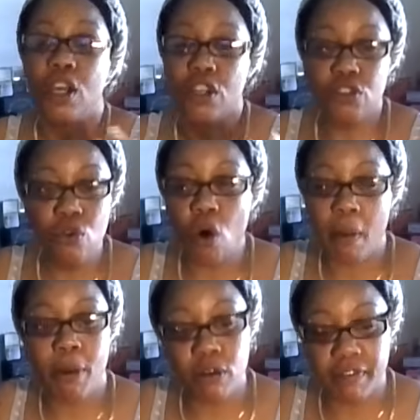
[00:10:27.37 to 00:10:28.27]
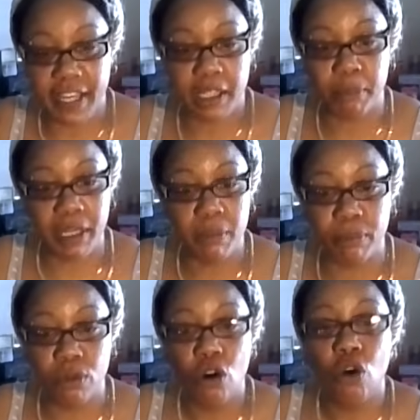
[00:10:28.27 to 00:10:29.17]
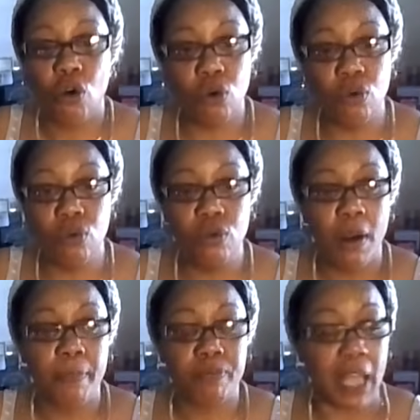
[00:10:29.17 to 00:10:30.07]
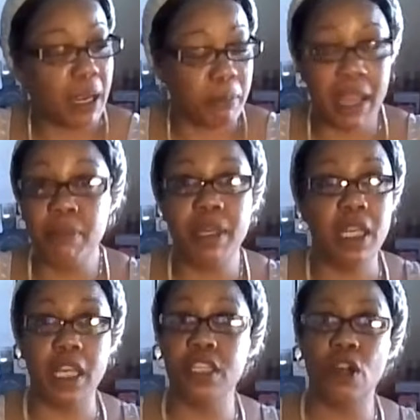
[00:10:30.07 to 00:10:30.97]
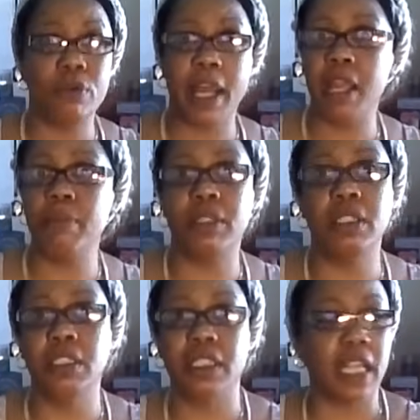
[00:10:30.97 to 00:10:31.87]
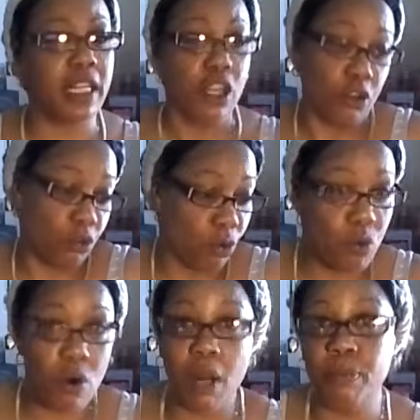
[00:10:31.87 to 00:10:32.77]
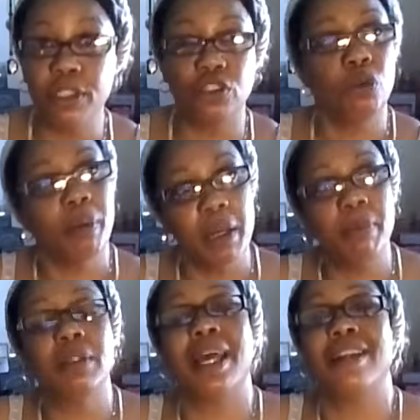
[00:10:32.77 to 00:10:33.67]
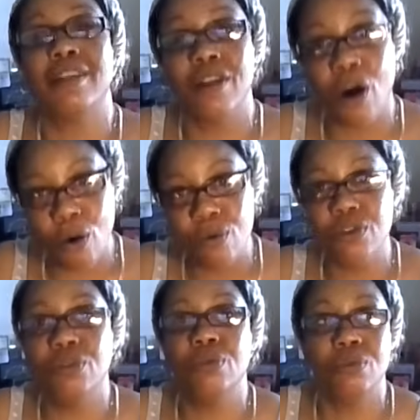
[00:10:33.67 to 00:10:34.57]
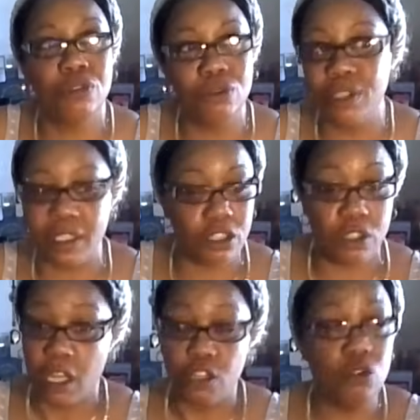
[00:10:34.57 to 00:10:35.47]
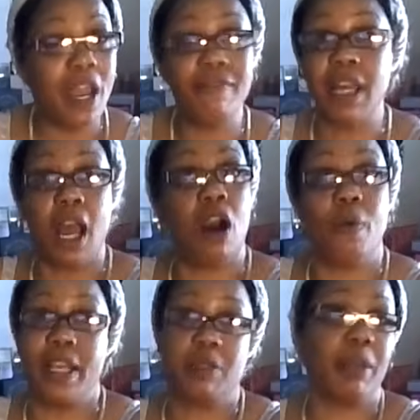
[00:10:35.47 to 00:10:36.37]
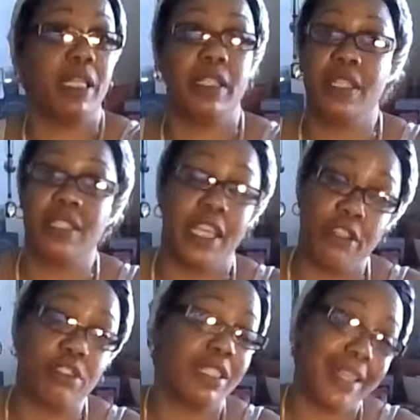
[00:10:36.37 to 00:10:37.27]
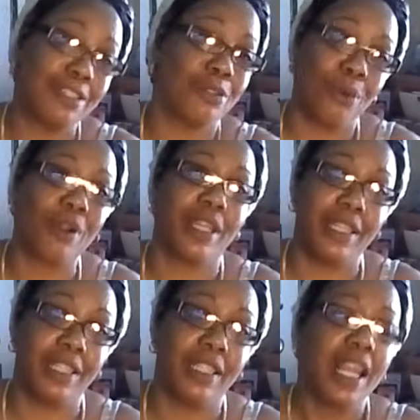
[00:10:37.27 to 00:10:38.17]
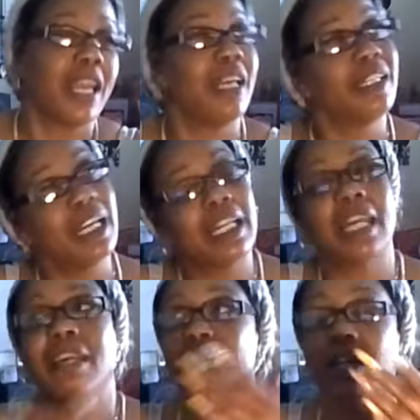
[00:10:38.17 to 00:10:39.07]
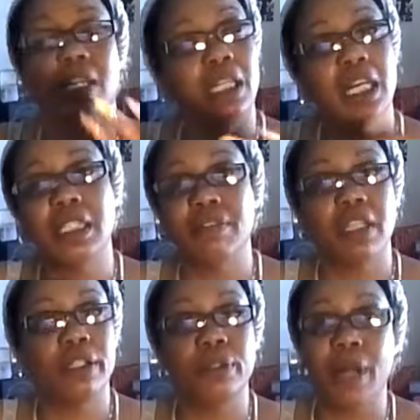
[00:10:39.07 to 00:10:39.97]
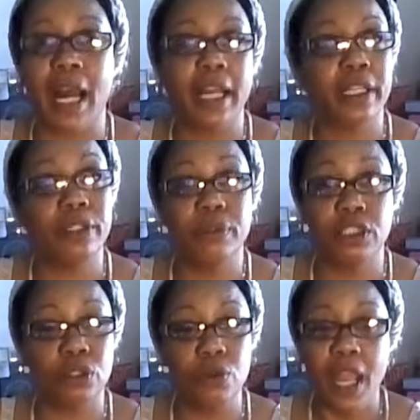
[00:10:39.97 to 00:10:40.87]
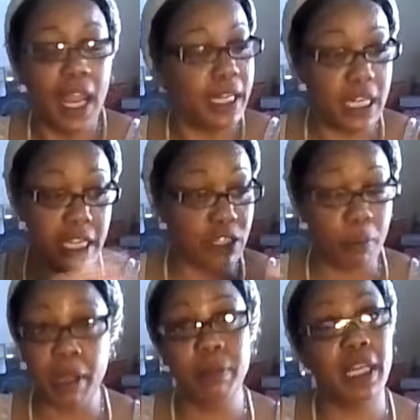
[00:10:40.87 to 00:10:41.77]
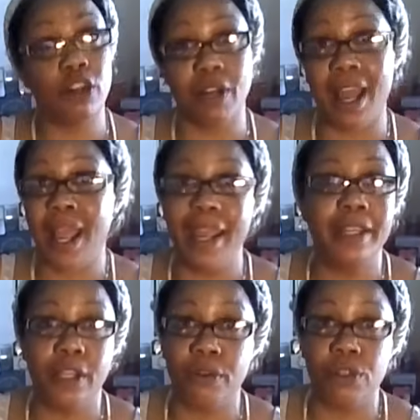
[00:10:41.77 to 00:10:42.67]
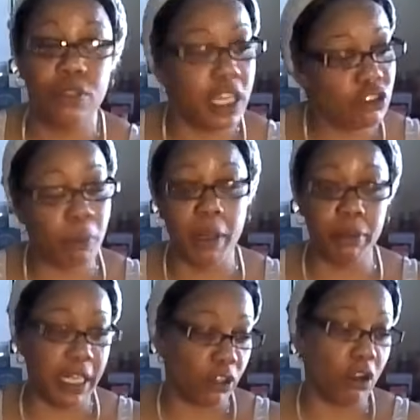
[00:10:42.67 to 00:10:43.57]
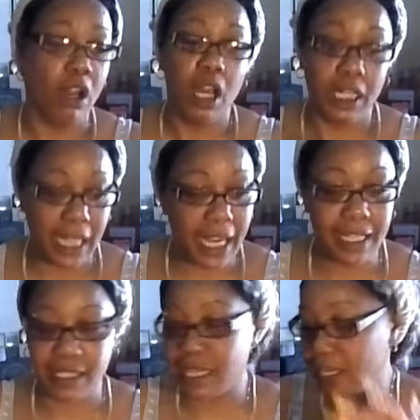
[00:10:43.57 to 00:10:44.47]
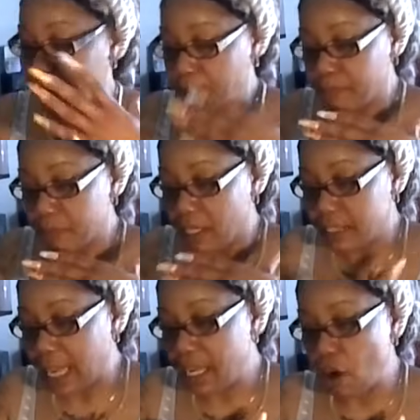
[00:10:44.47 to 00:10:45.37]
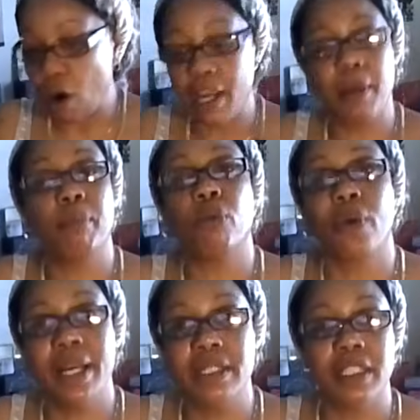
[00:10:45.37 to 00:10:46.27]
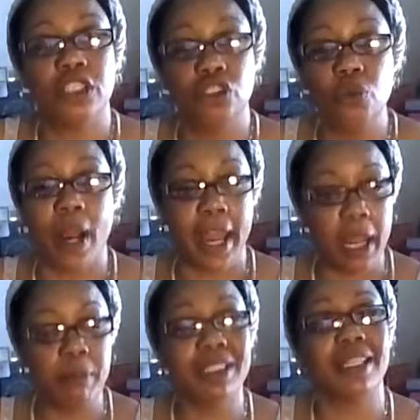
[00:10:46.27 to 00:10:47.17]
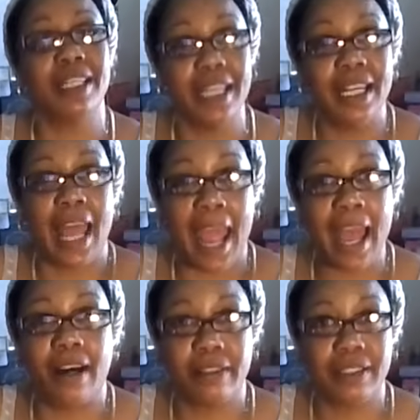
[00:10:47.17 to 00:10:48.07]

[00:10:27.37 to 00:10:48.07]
You are motivating people who, like, maybe in your neighborhood, that grew up with you, people that know you have not always been in this energy that you are in, and they like, if the collective can do it, I can do it too. And these are people that are not hating on you. These are people that are, like I said, they are impressed that you were able to get out.